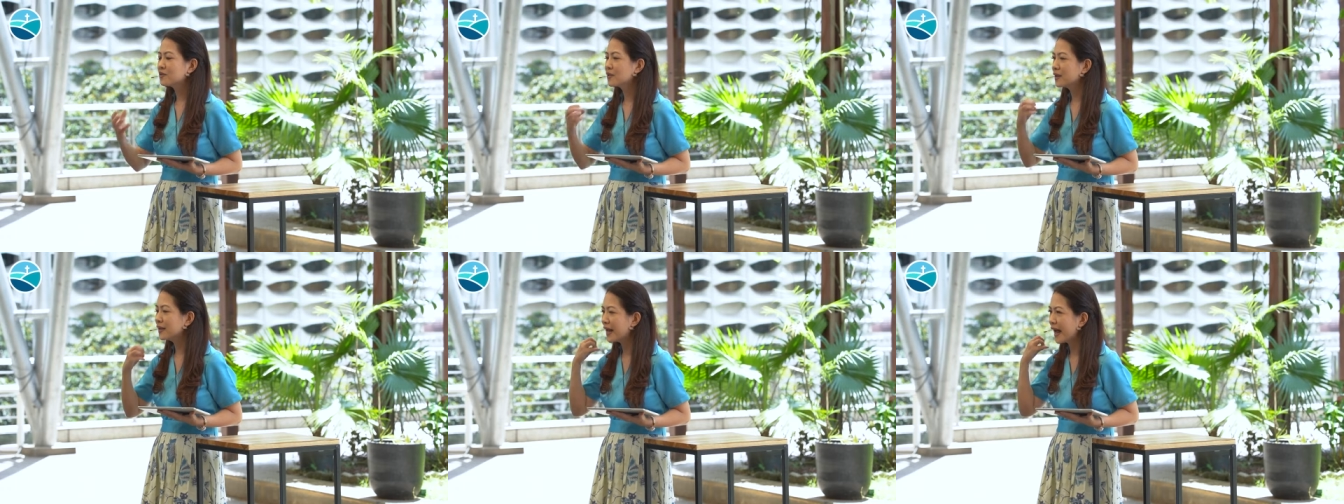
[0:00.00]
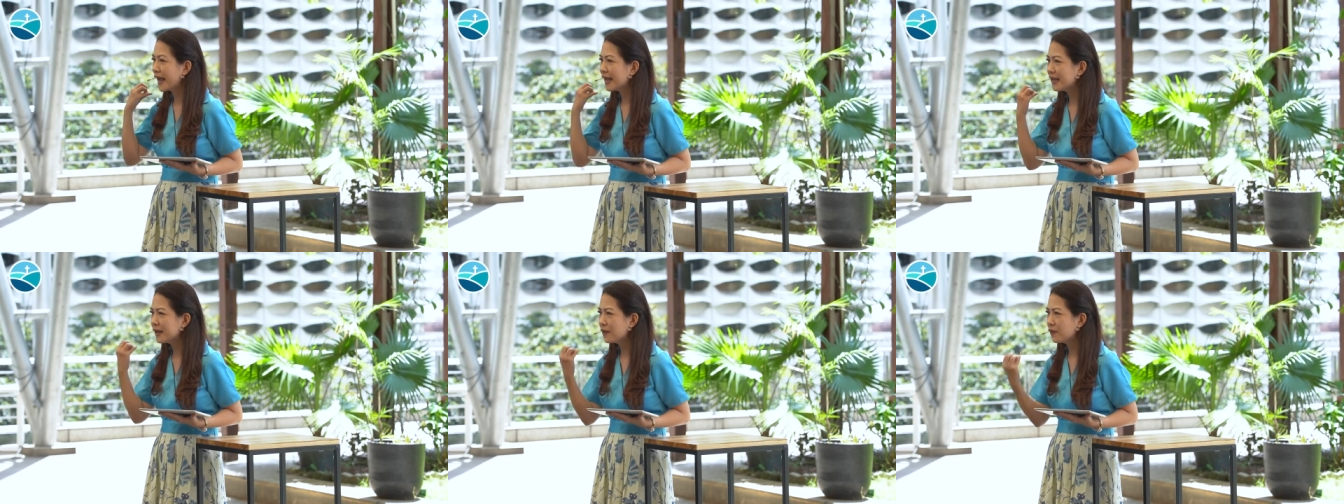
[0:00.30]
so that
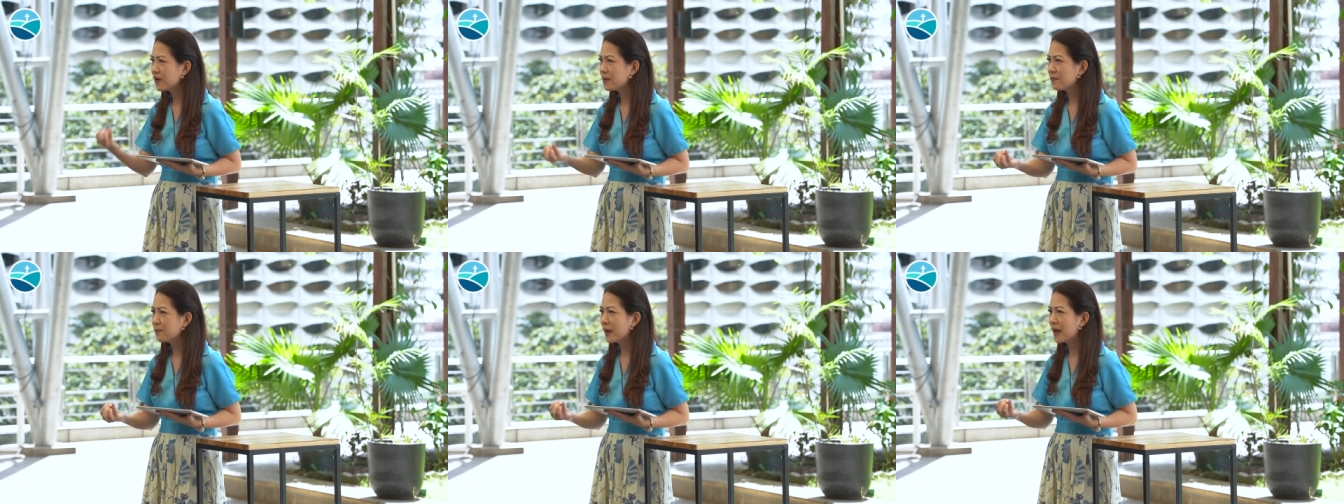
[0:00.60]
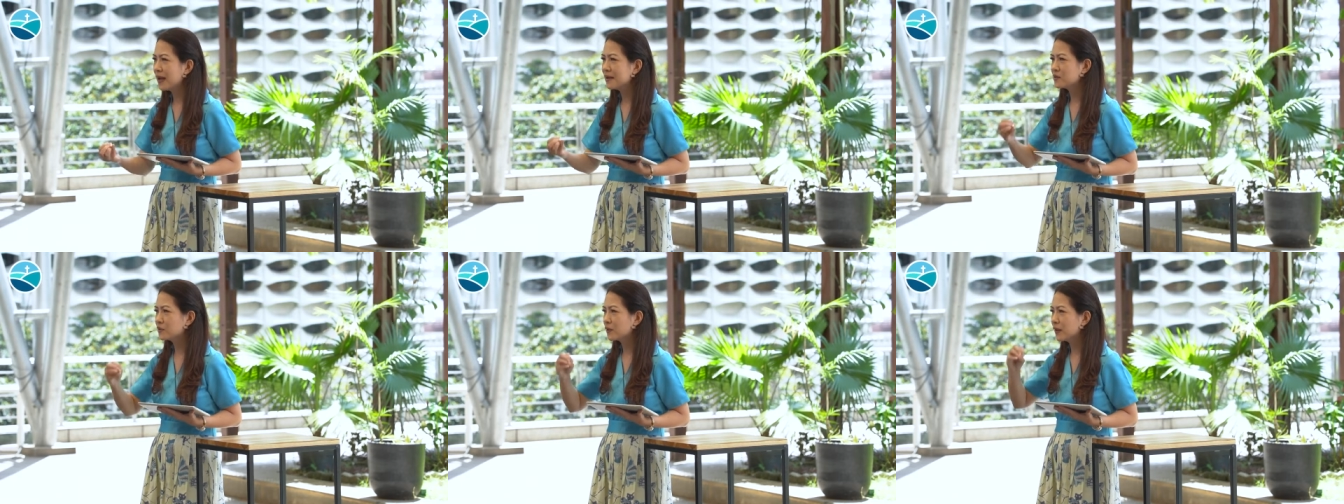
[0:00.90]
I can
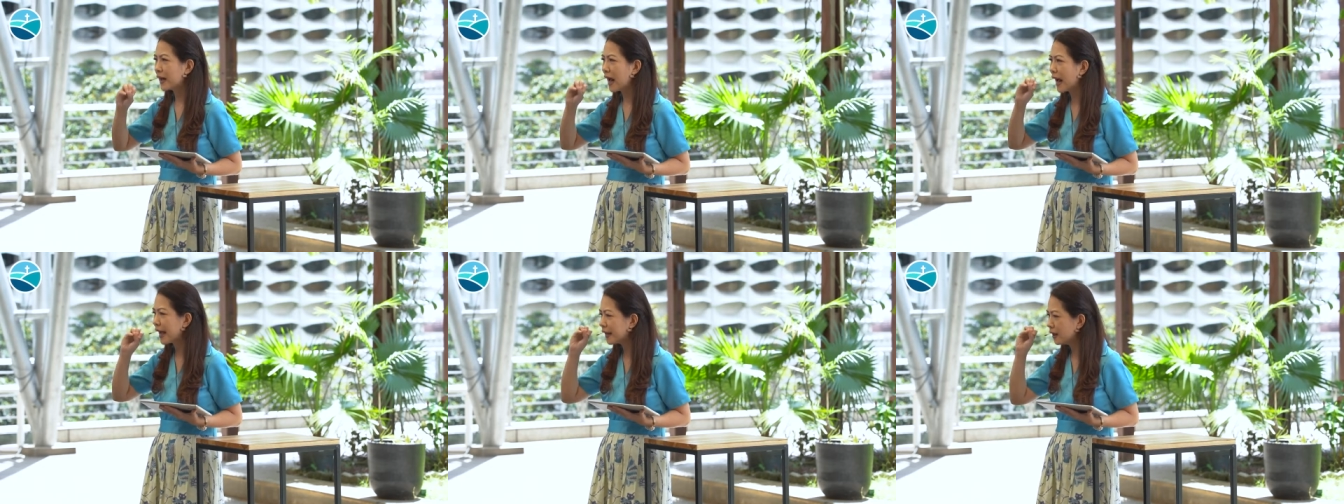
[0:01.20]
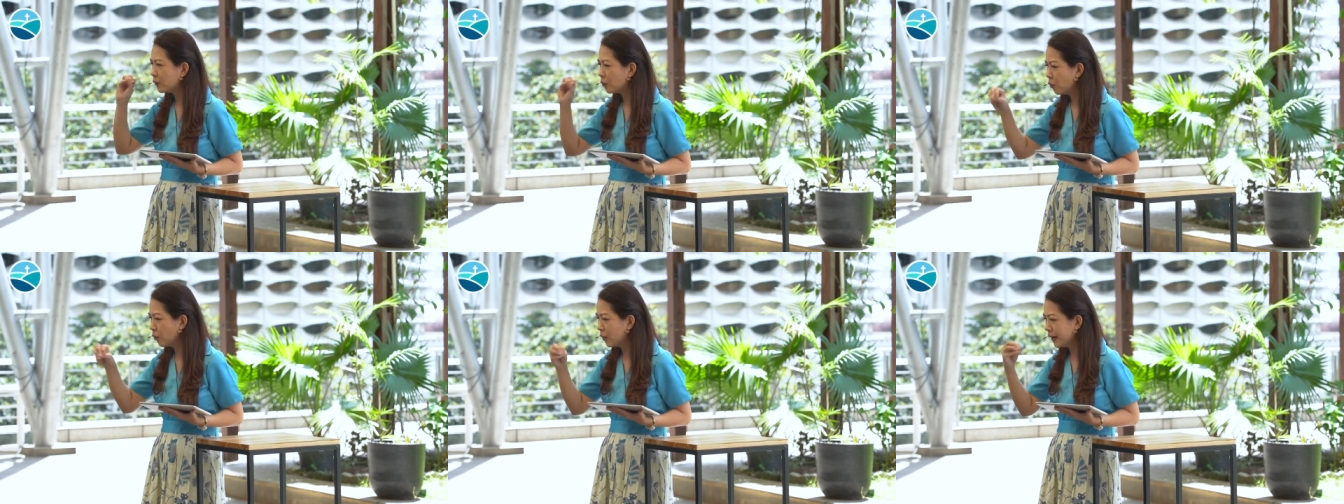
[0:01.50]
repent, so that I
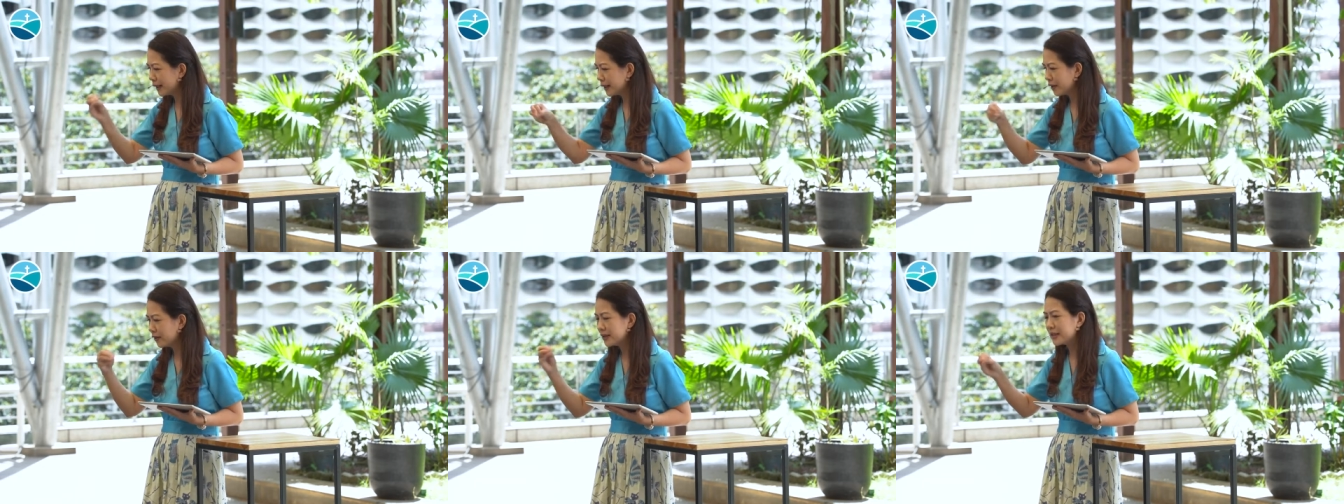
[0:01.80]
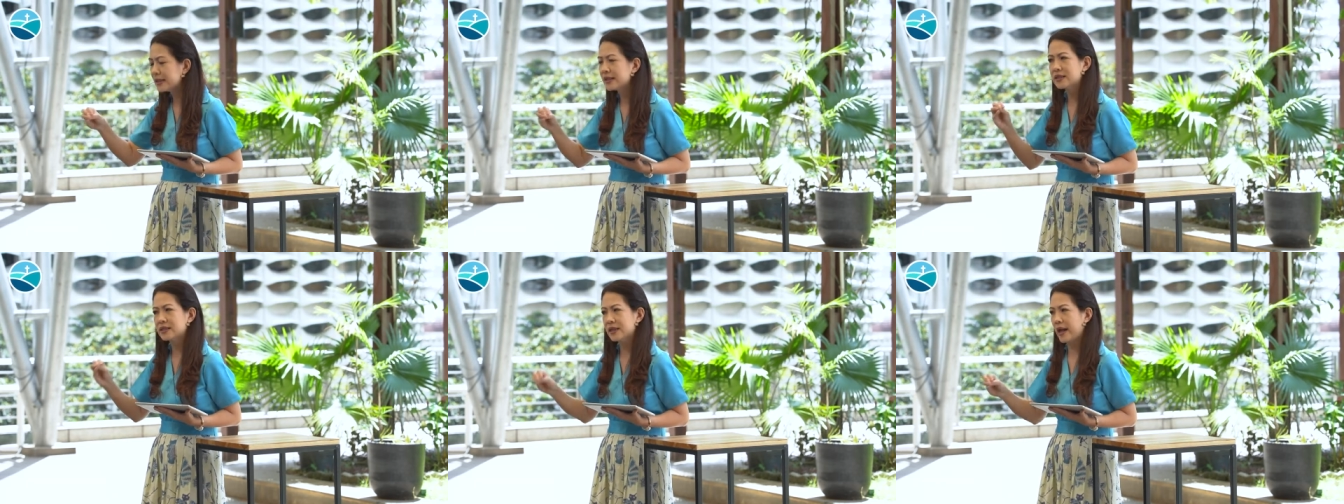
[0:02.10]
can work
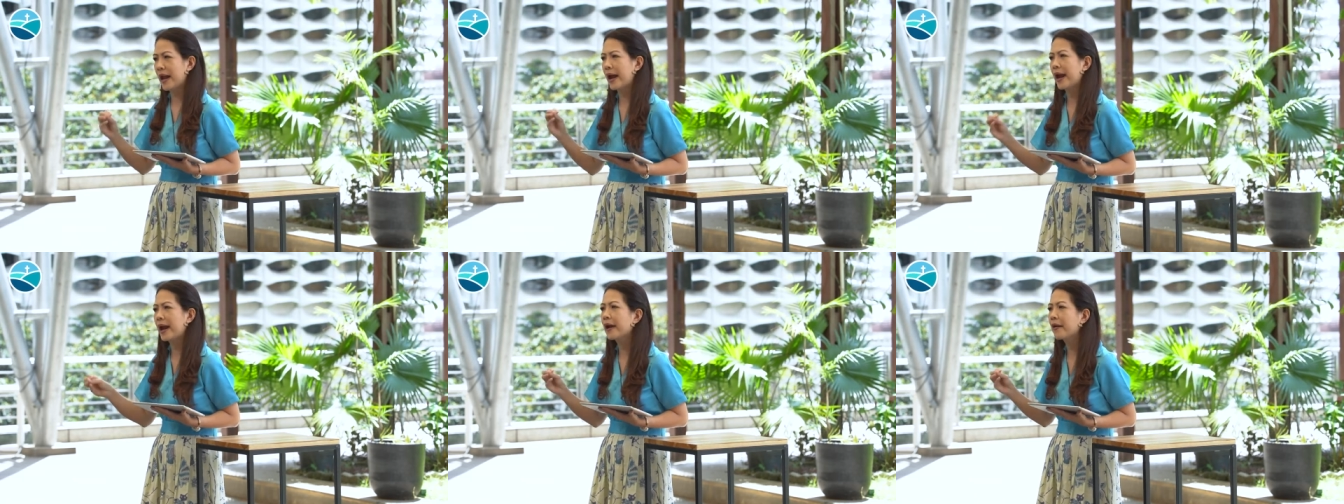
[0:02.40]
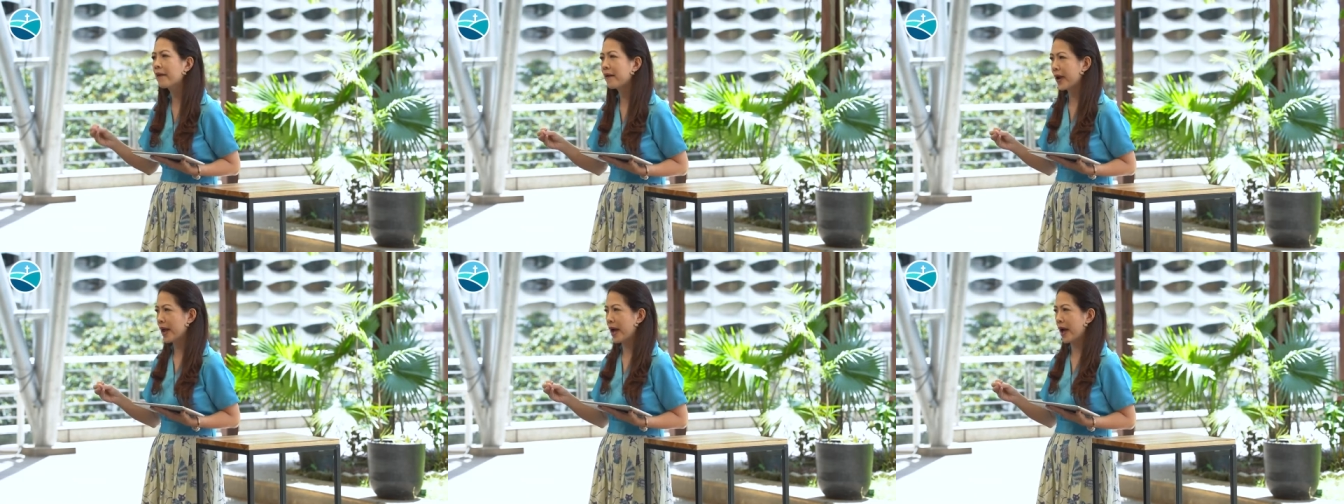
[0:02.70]
on this
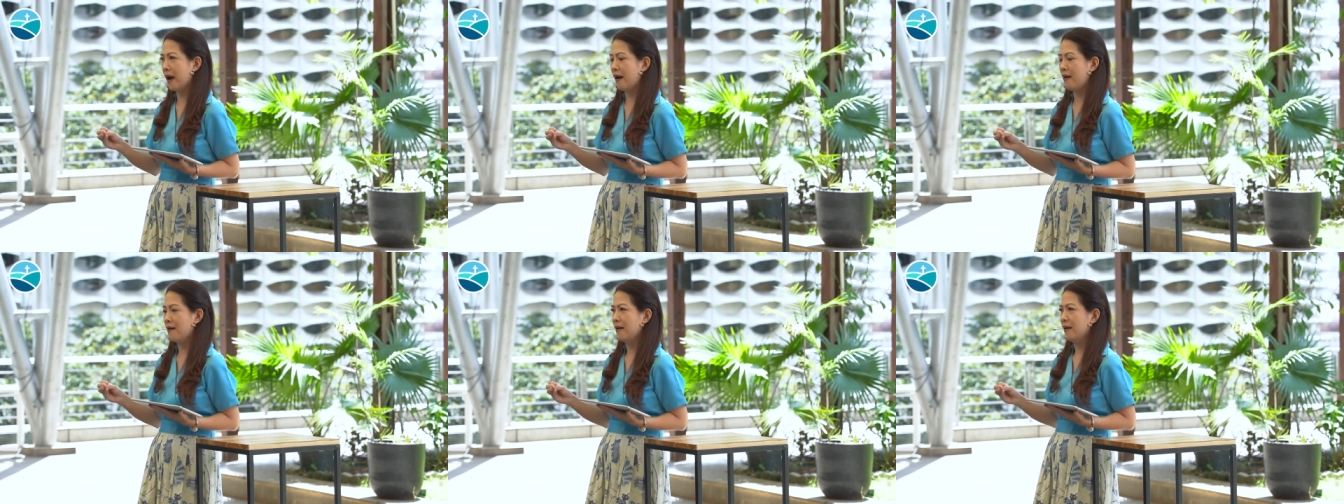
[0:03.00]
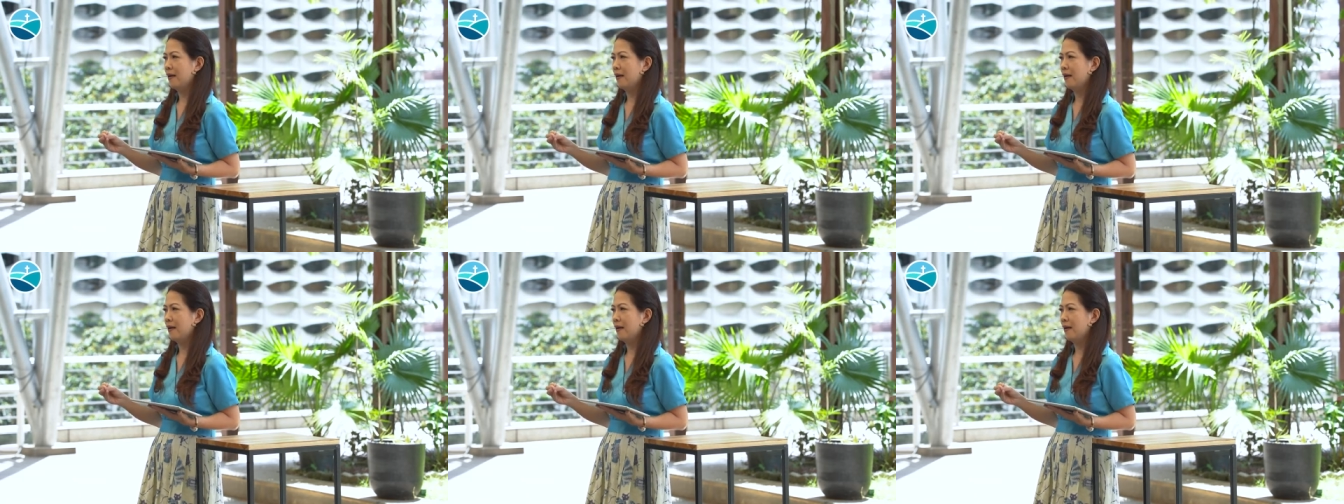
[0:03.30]
area?